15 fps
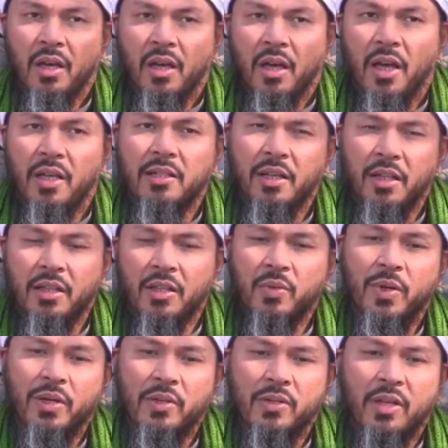And I said, this
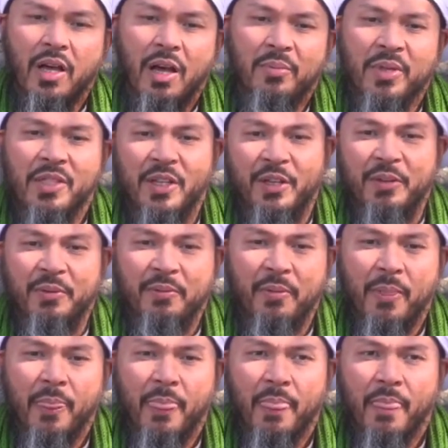one is the opposite.
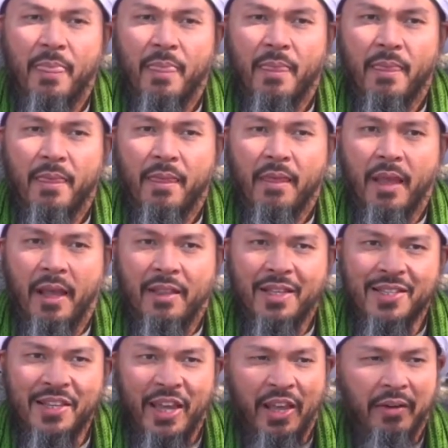And
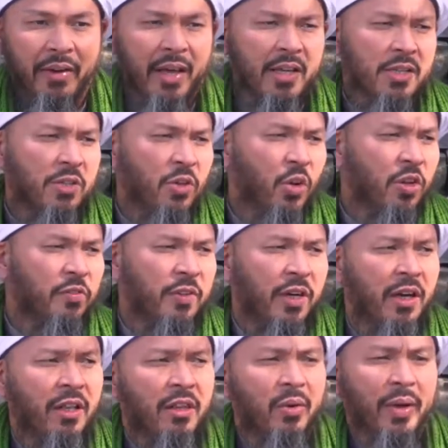this area is known for
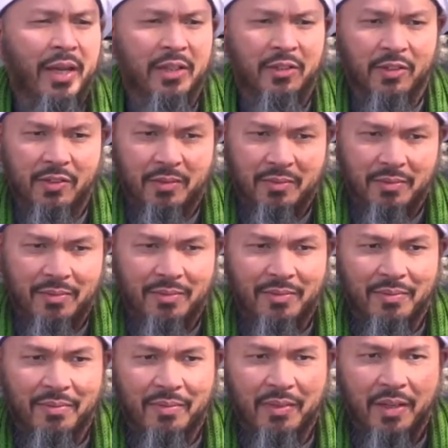earthquakes.
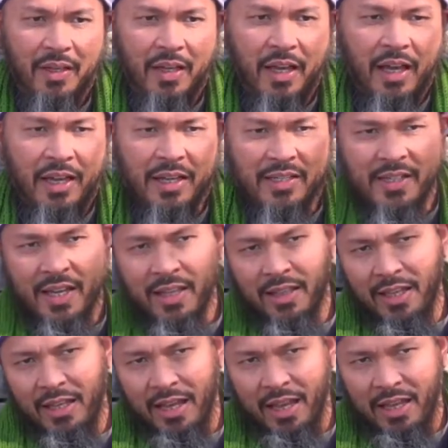And I'm saying
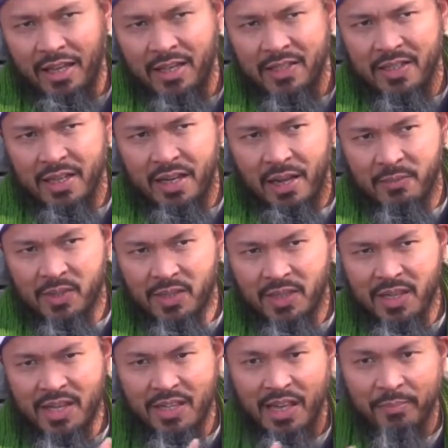that, he said, I'm
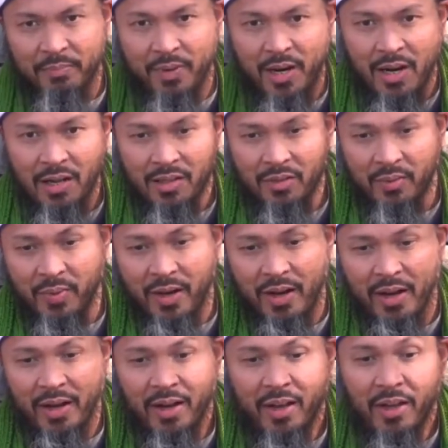seeing that part
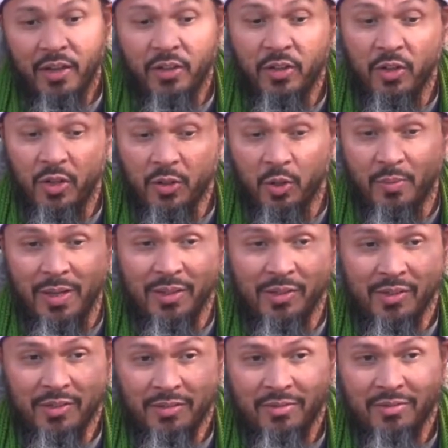where the
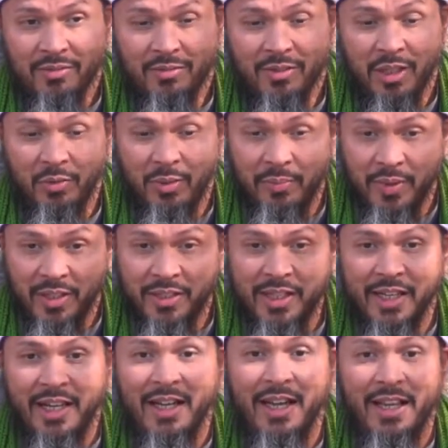Ottomans, they were
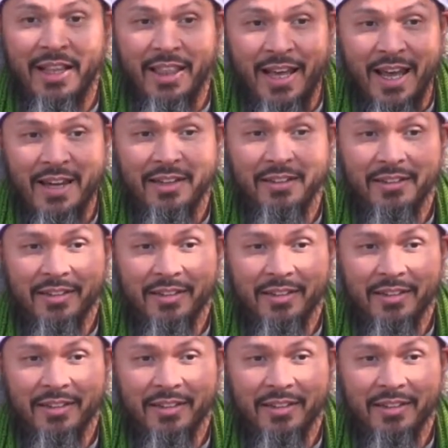building it like that,